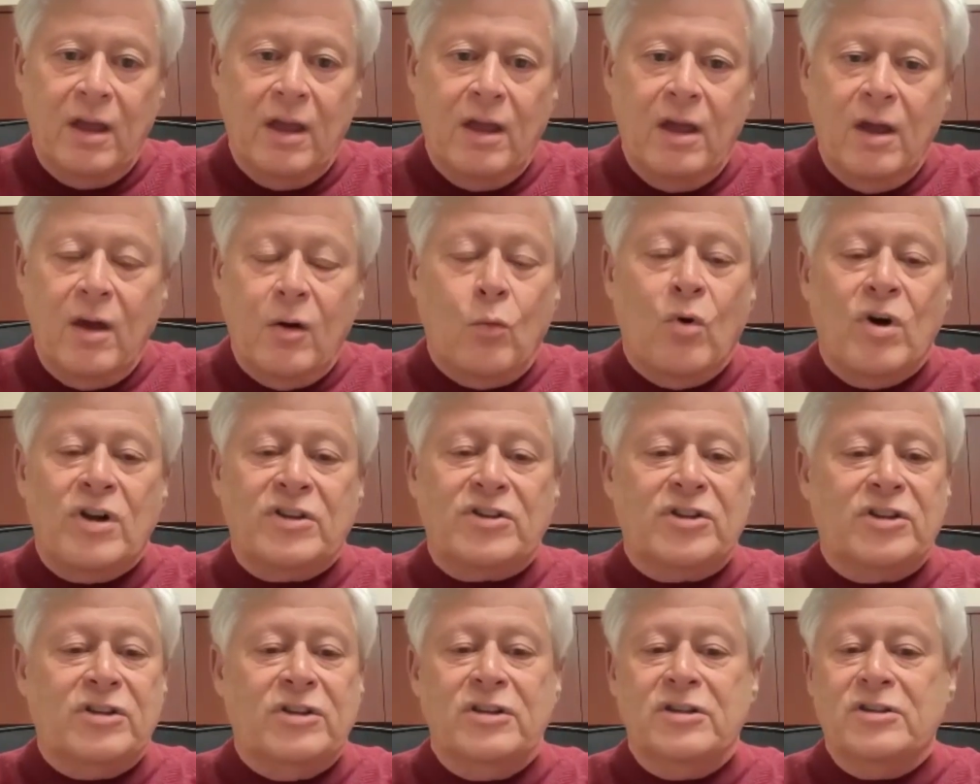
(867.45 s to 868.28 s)

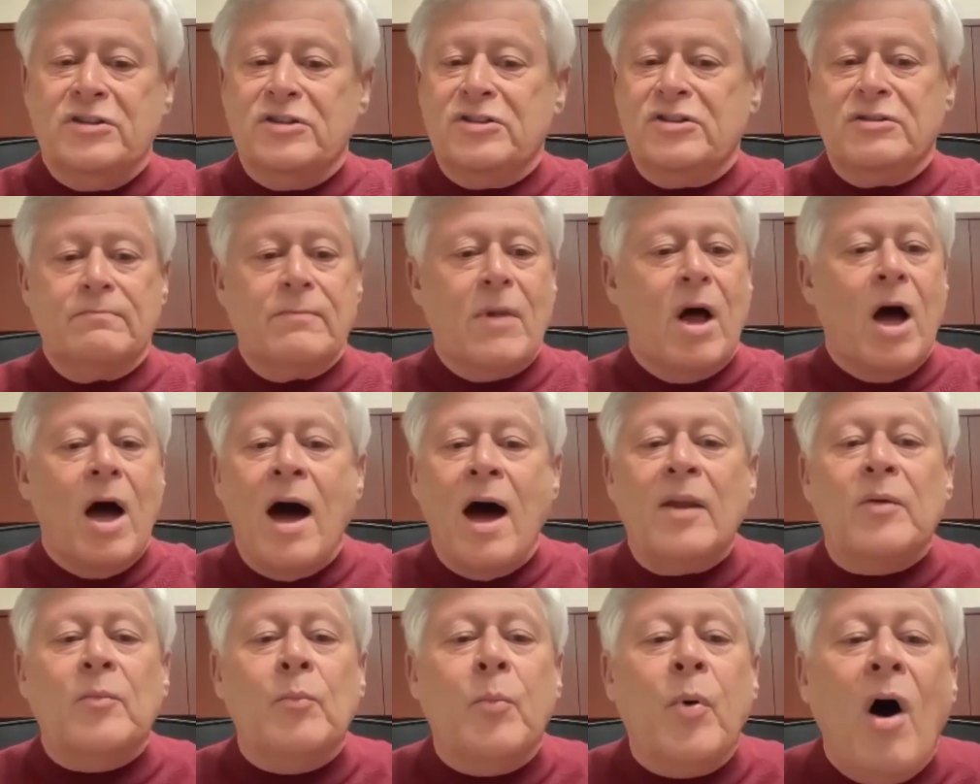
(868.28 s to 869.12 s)
which is
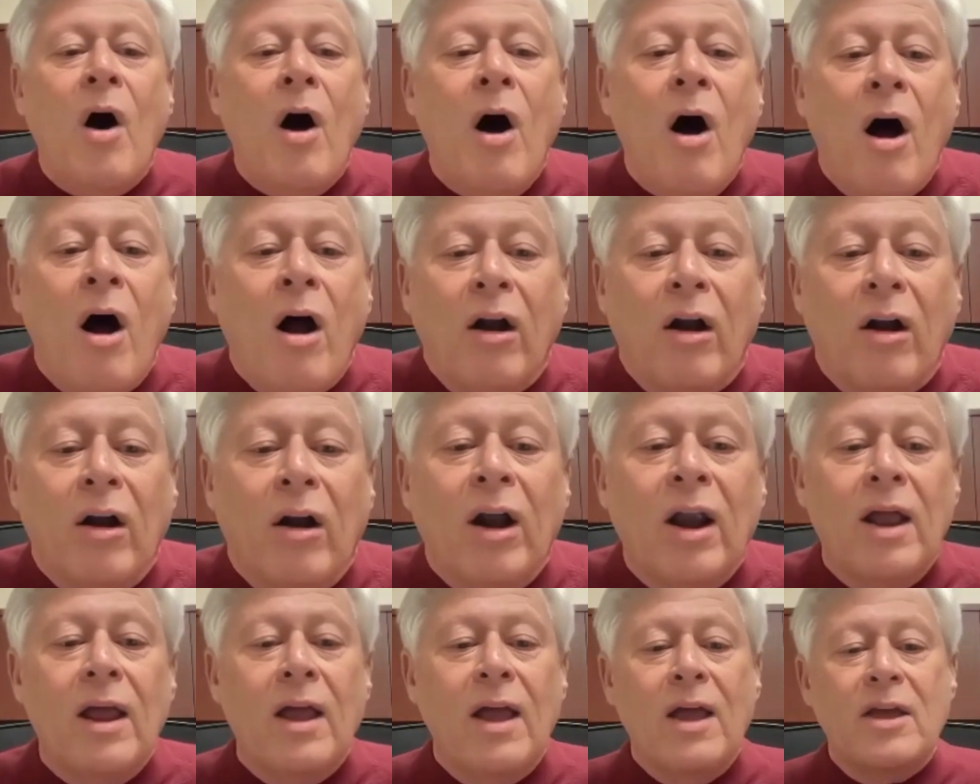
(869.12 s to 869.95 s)
on par
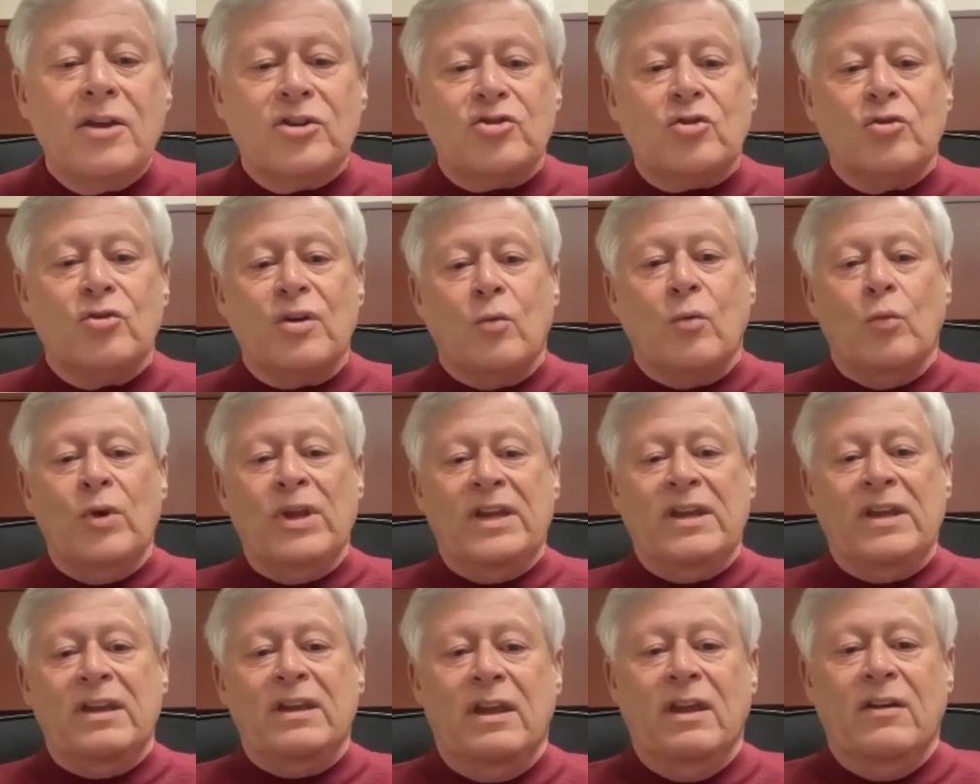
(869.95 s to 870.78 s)
so that we
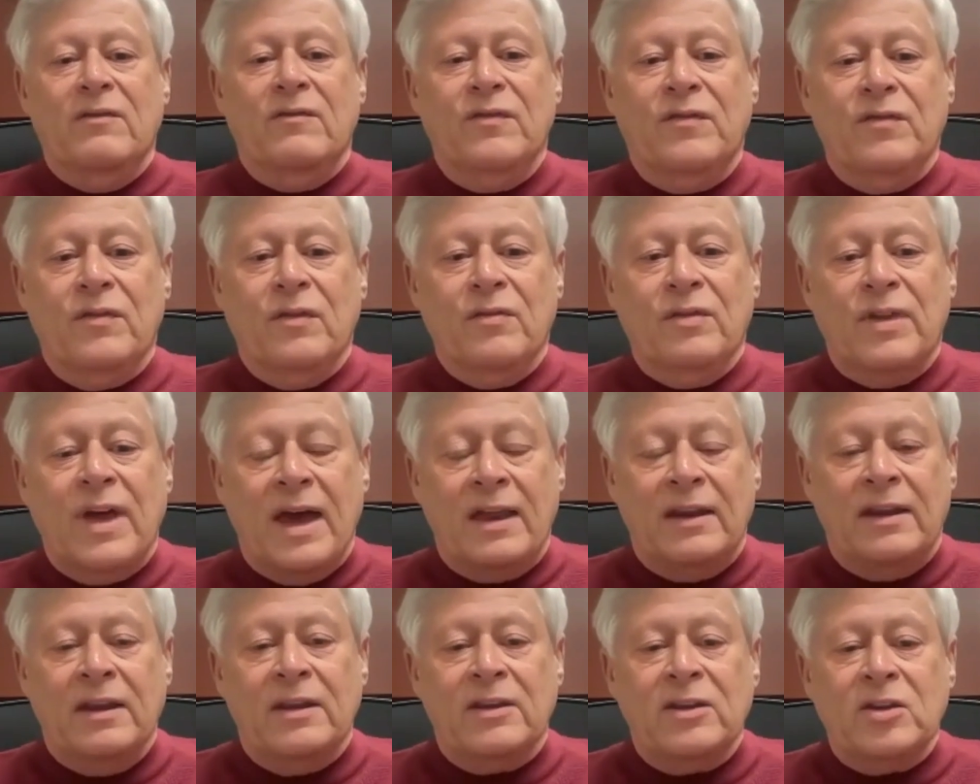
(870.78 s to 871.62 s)
can give
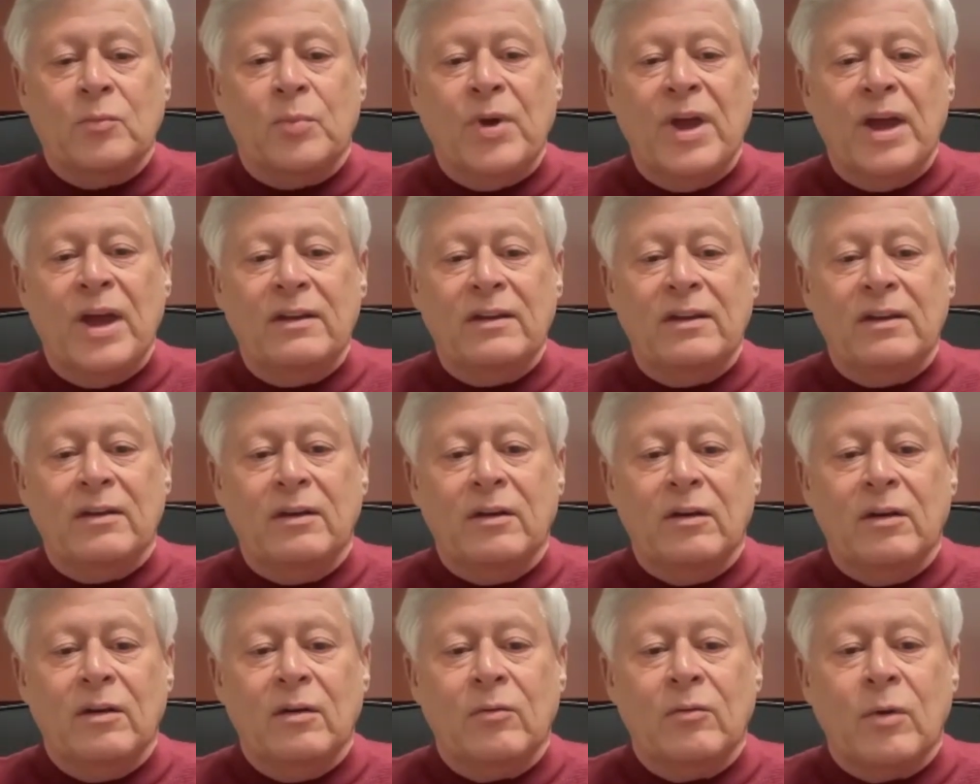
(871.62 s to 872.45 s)
that
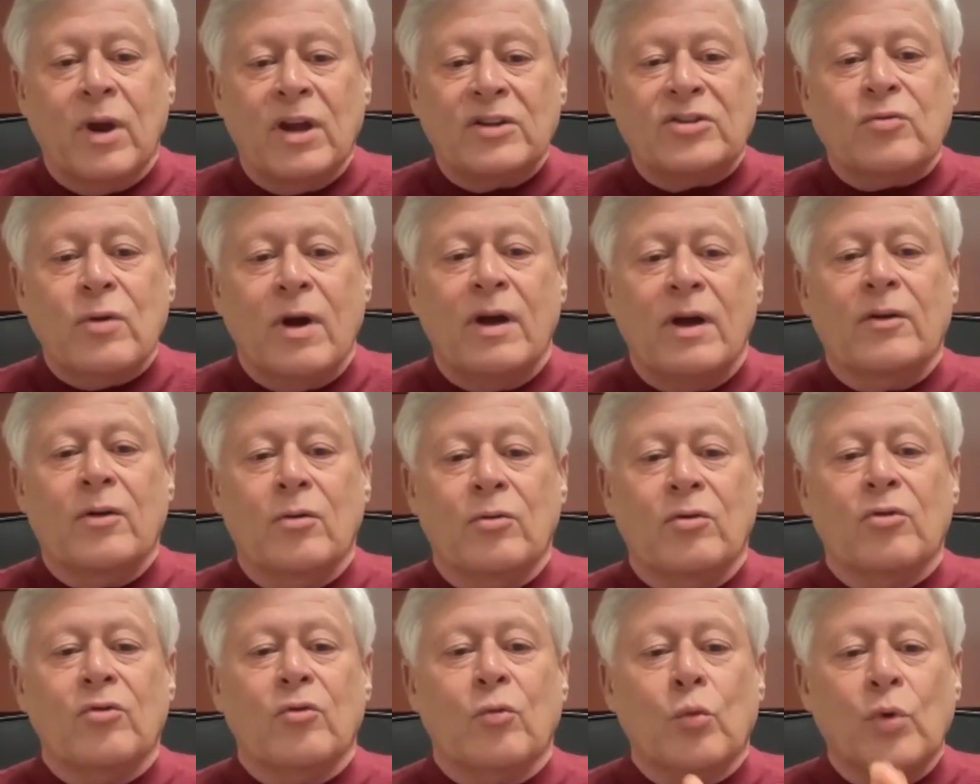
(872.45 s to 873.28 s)
independent restaurant
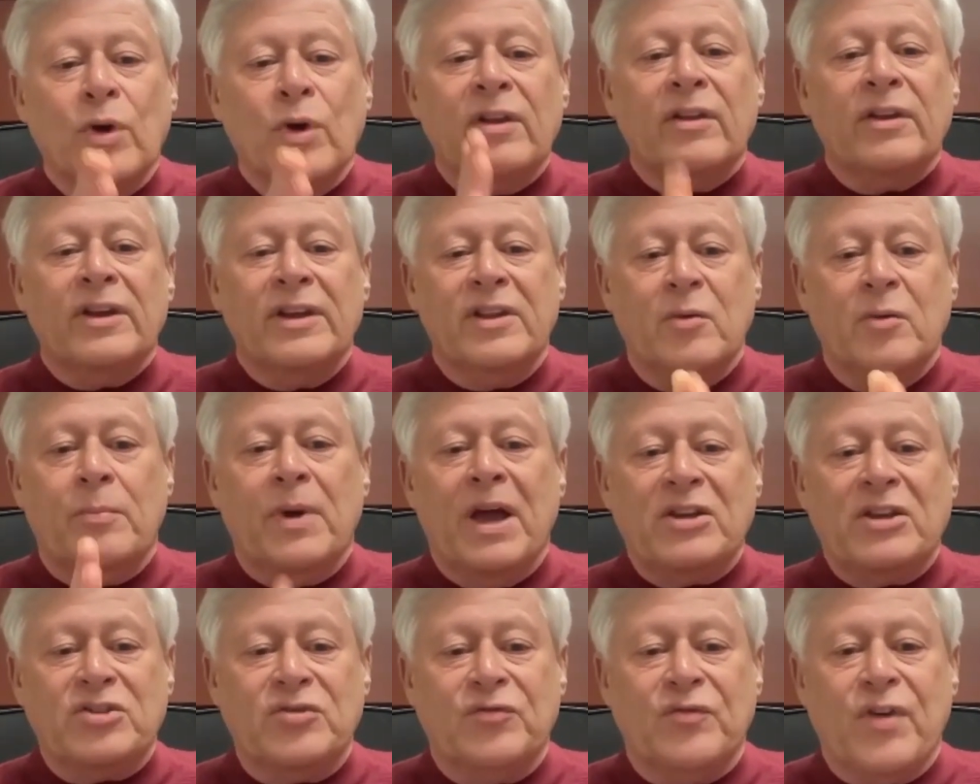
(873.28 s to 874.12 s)
owner really the
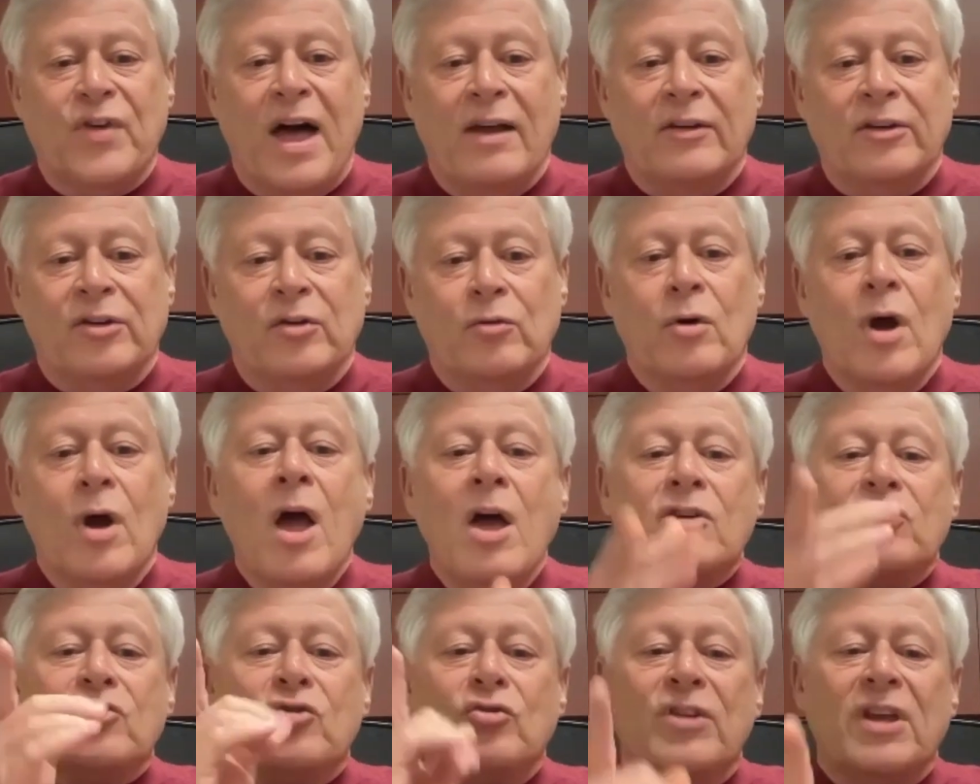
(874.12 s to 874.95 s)
best value
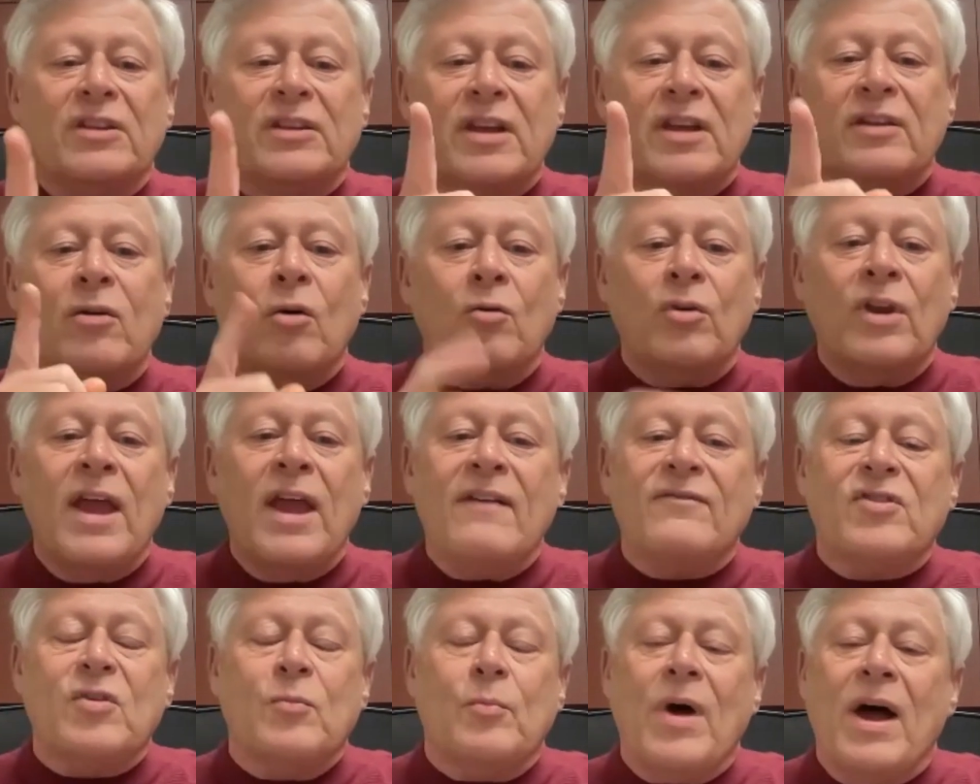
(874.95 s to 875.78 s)
so that they don't
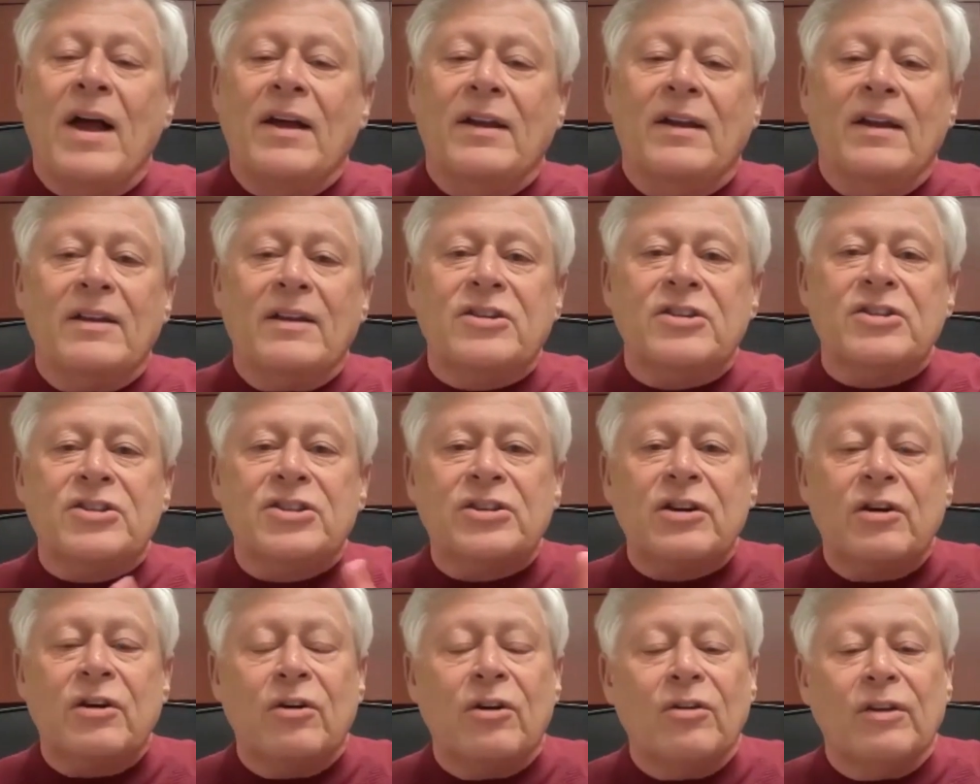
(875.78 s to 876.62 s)
have to buy
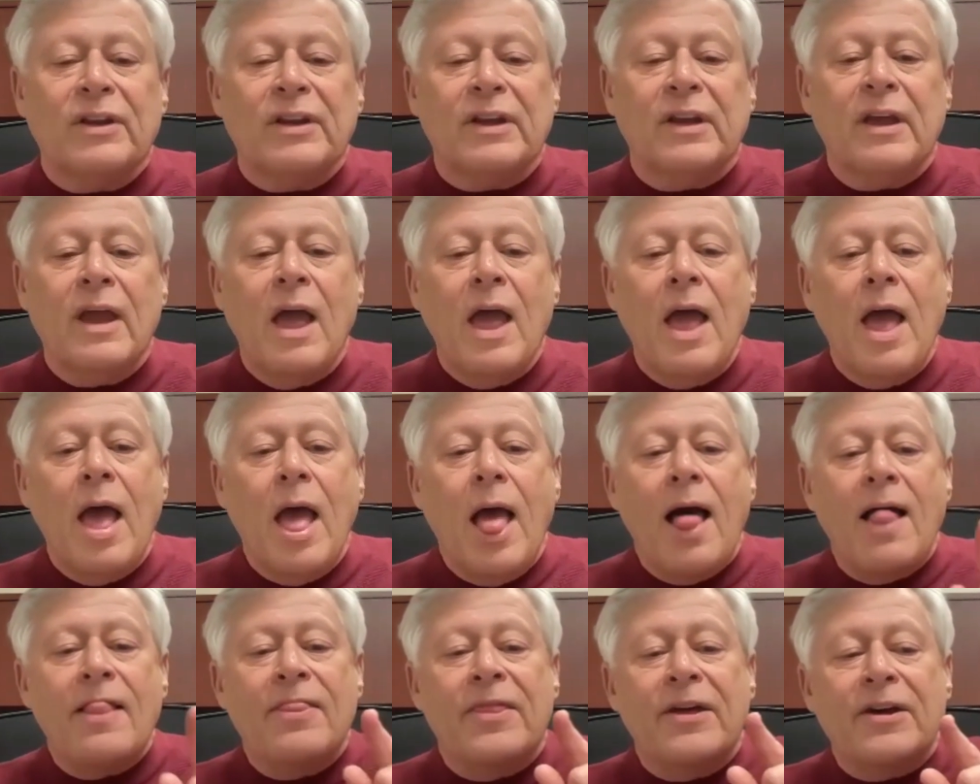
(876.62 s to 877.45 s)
necessarily
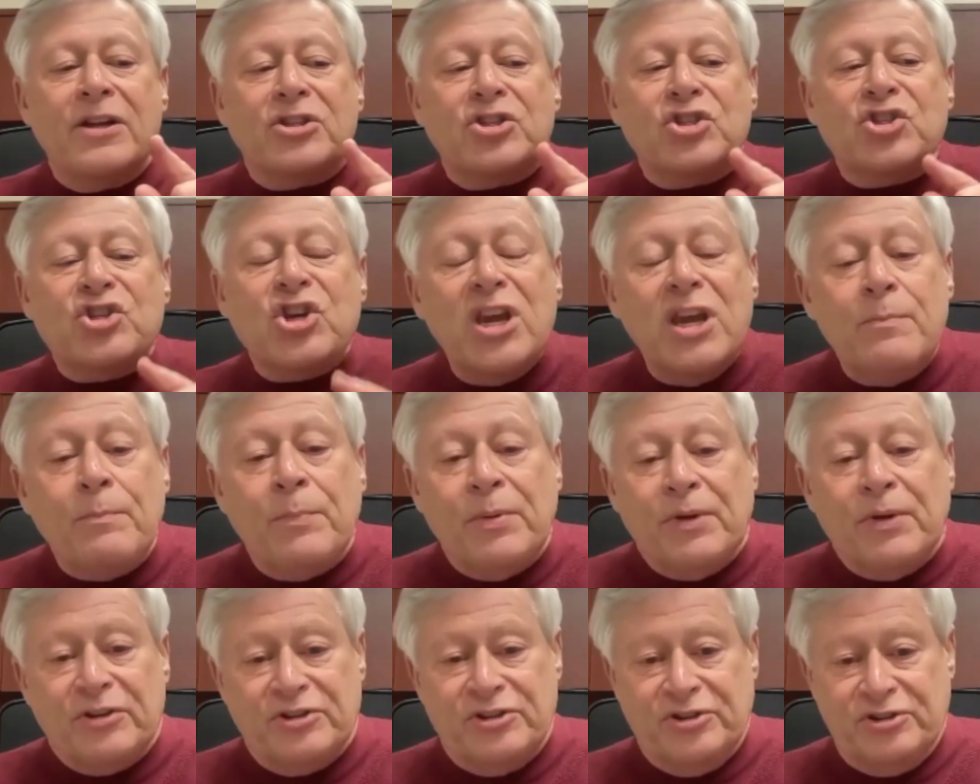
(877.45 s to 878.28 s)
the
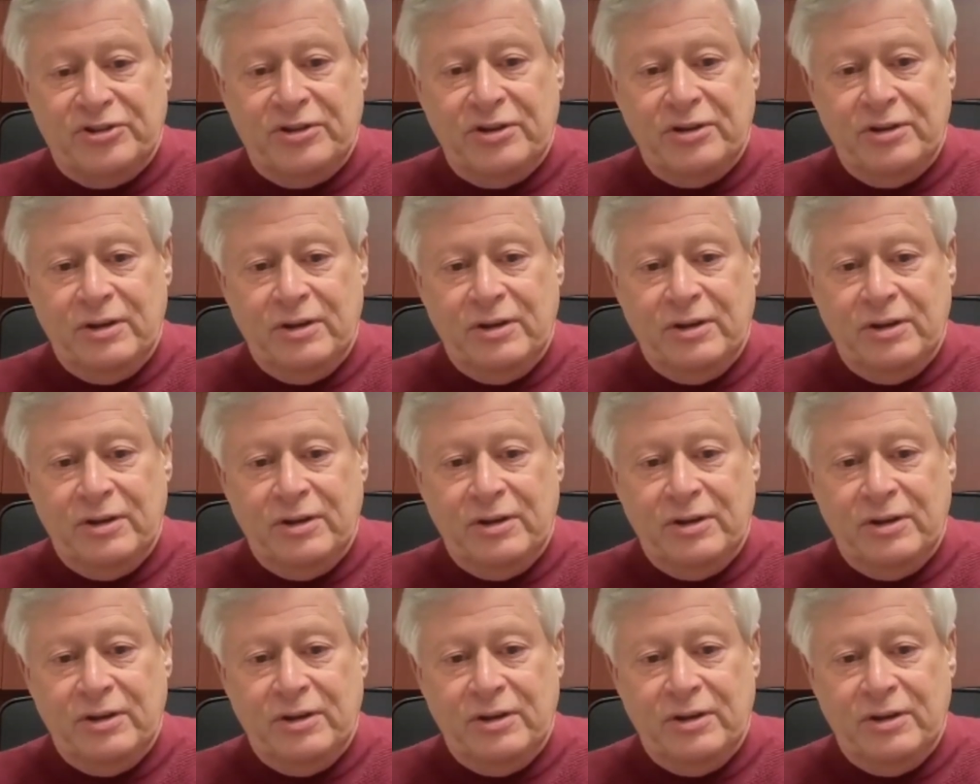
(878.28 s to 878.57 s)
cheapest